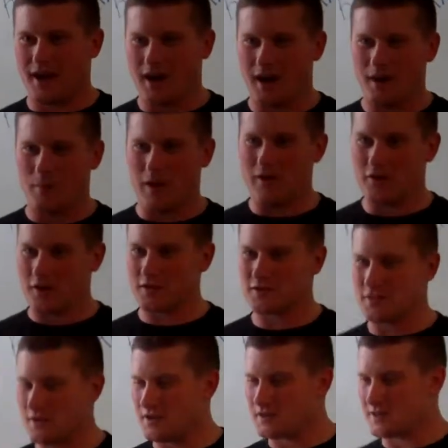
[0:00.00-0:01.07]
My
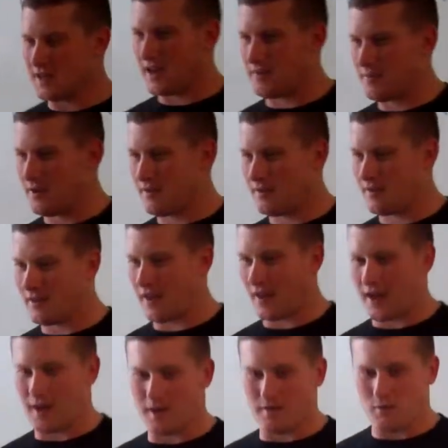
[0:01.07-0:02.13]
first duty assignment,
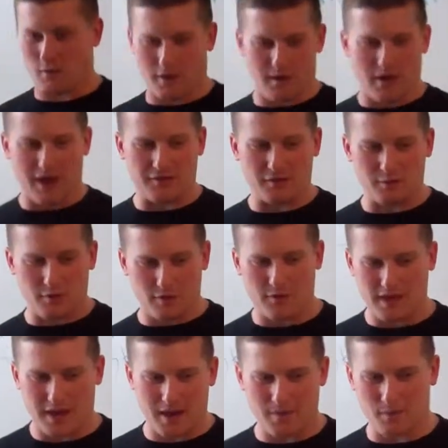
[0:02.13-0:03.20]
after boot
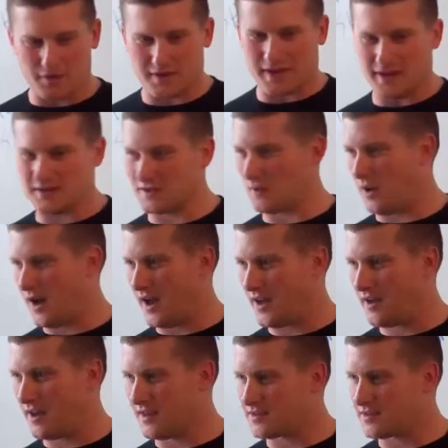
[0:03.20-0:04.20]
camp, went to SOI.